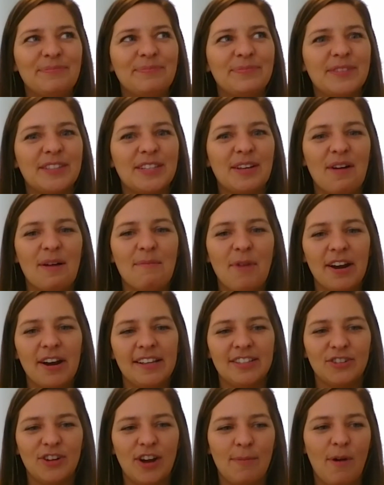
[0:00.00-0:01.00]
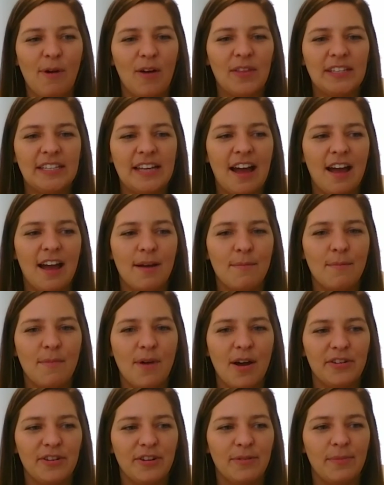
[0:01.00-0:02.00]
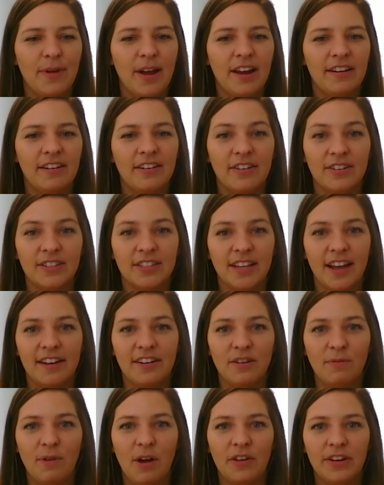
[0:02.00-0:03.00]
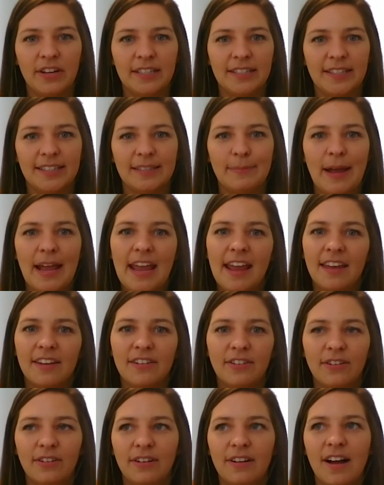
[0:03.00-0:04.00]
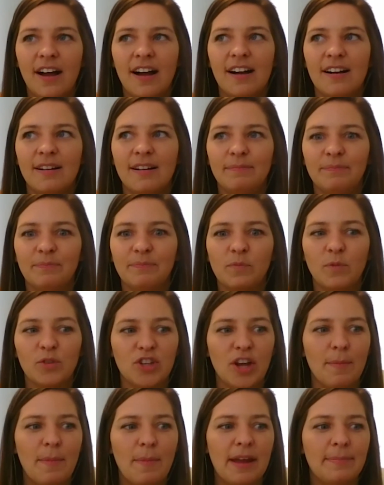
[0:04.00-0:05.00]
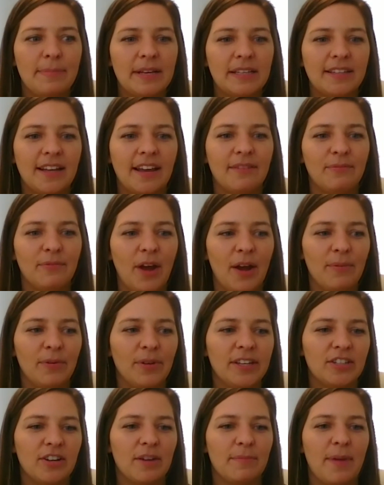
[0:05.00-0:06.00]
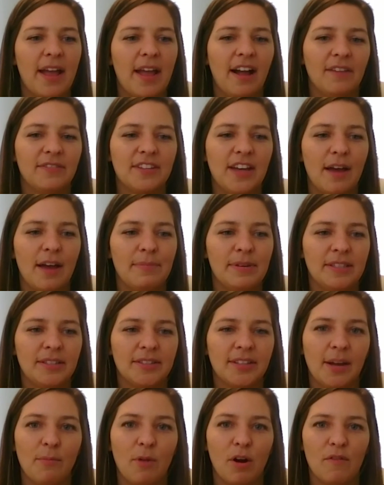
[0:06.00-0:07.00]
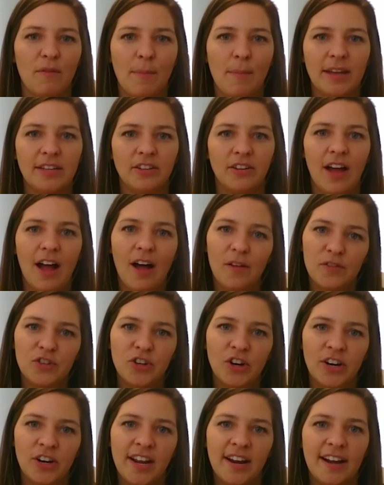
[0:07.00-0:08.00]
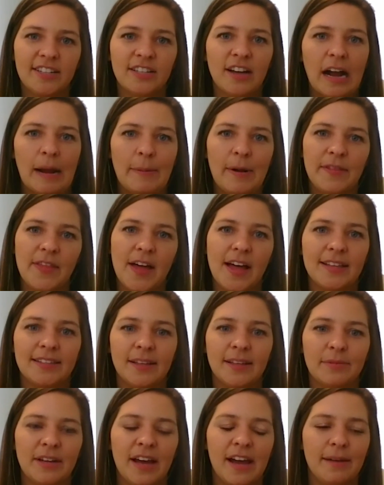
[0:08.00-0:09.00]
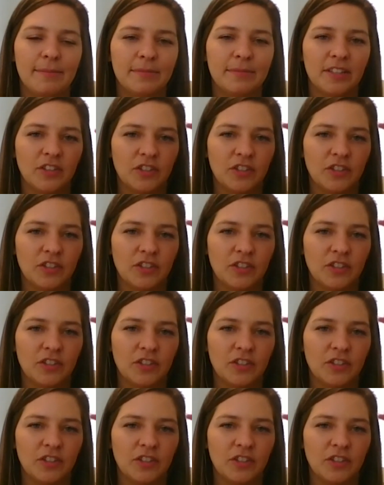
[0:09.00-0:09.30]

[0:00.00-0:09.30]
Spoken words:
So I'm on Instagram all the time under my Nerd's Guide to Wellness is my handle, which I made because I really started paying off debt because it's like a more of a mental health journey. And I talk about that sometimes.